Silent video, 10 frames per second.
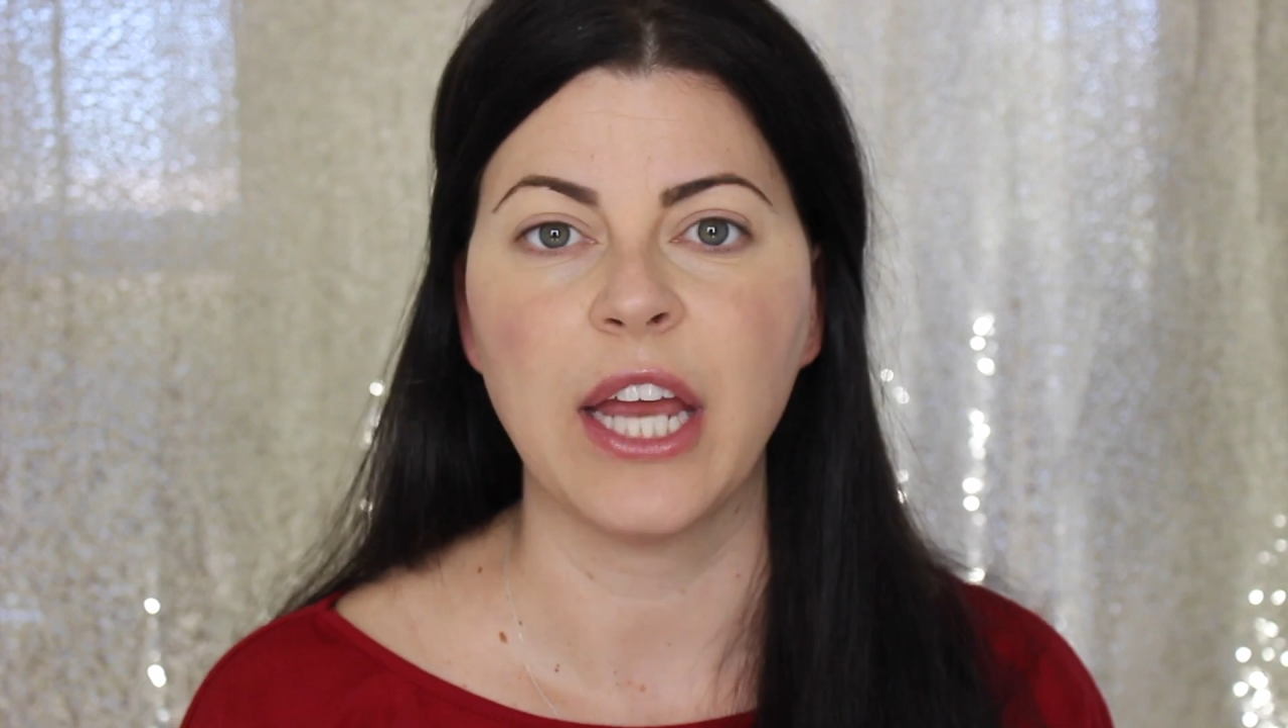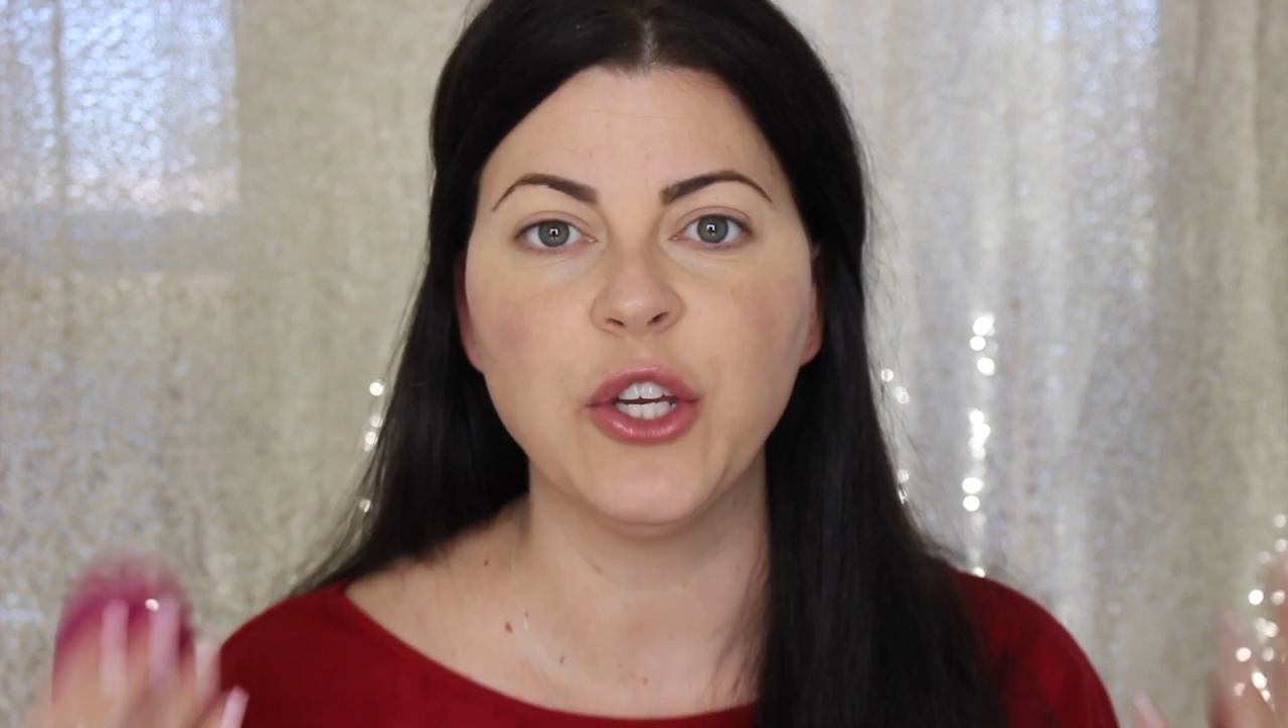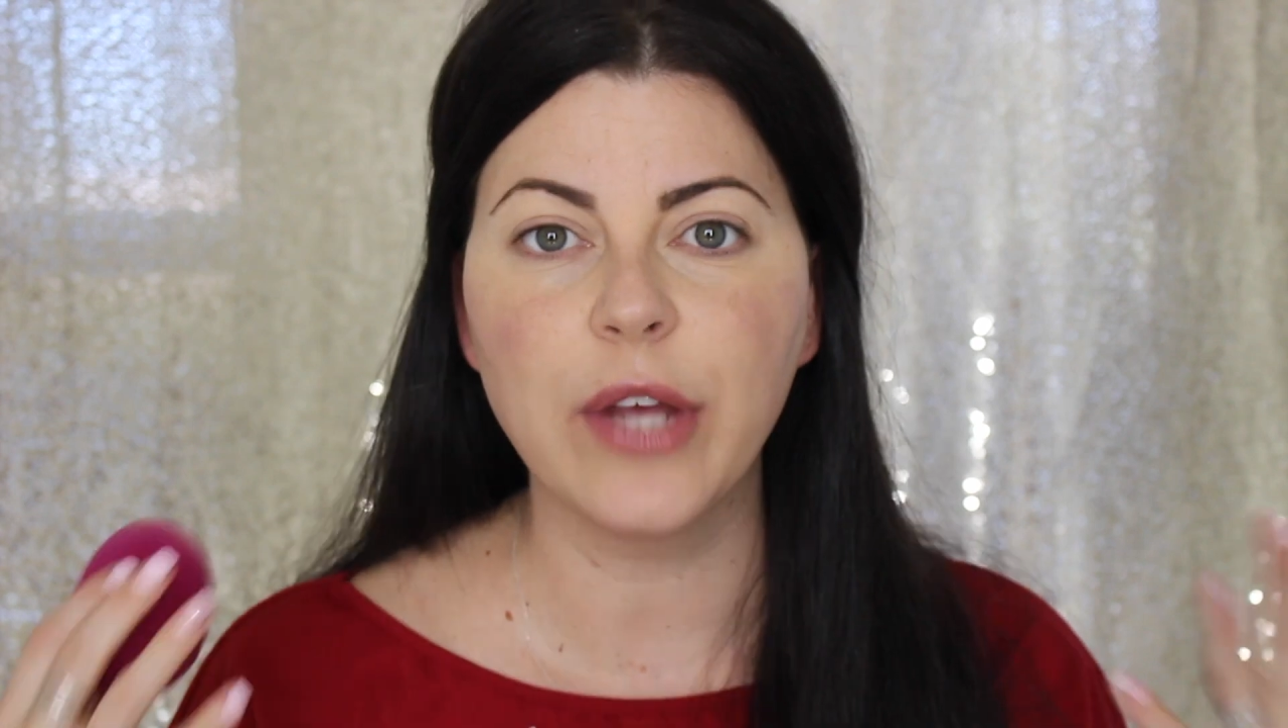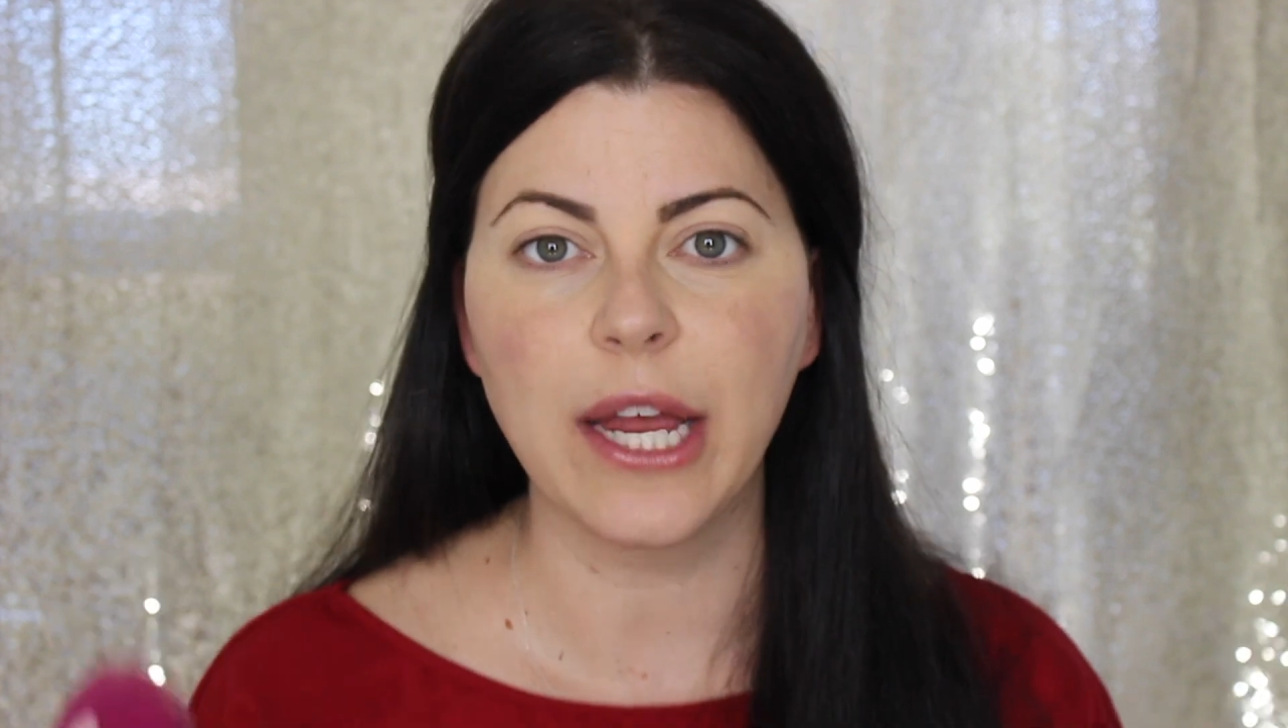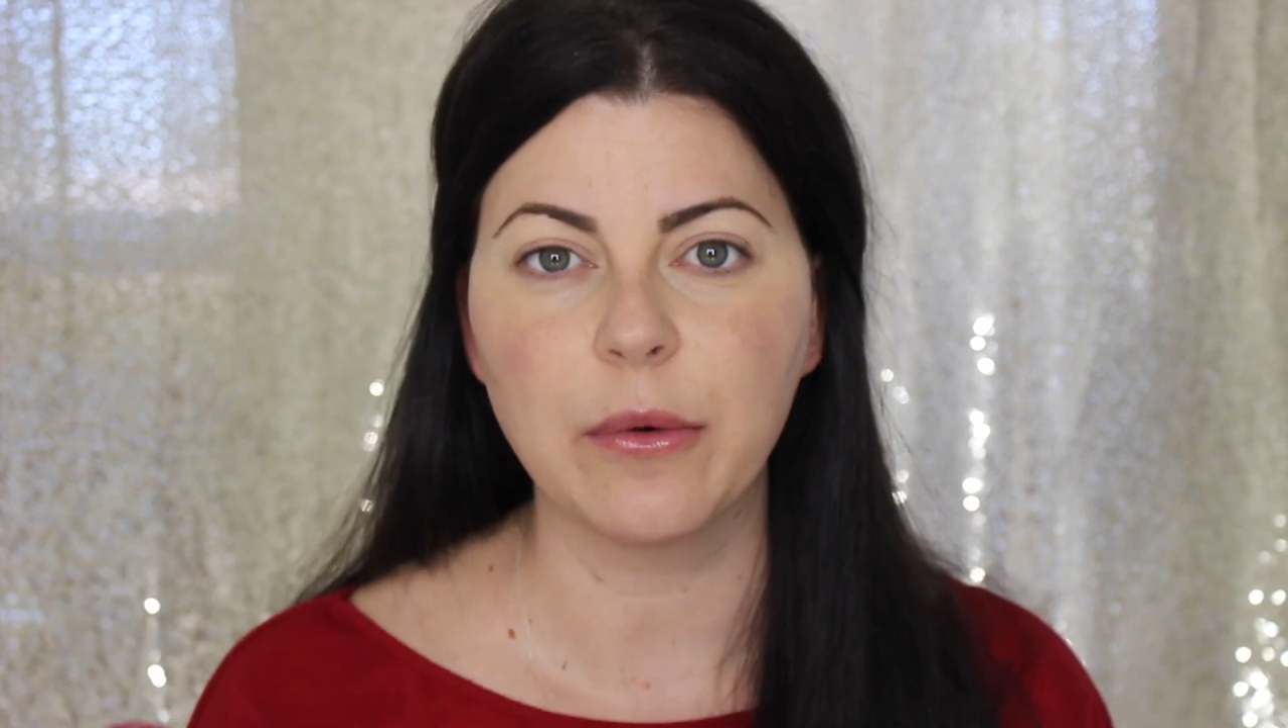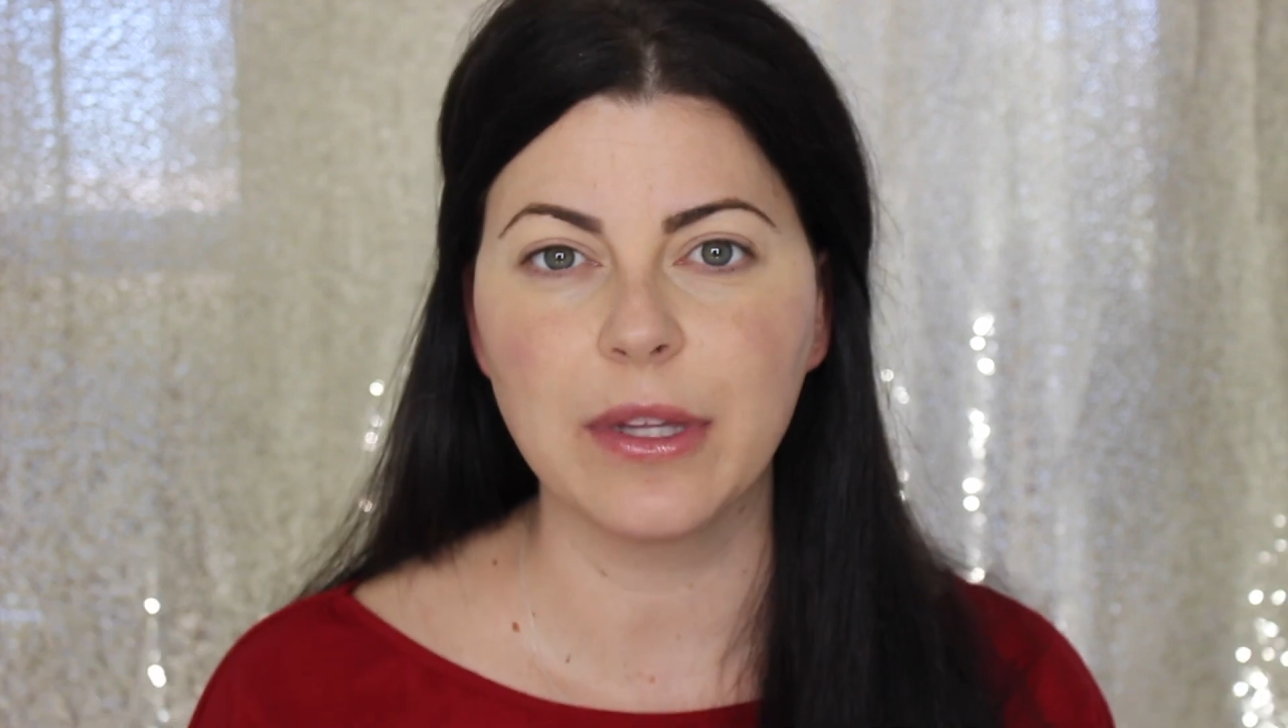And you can't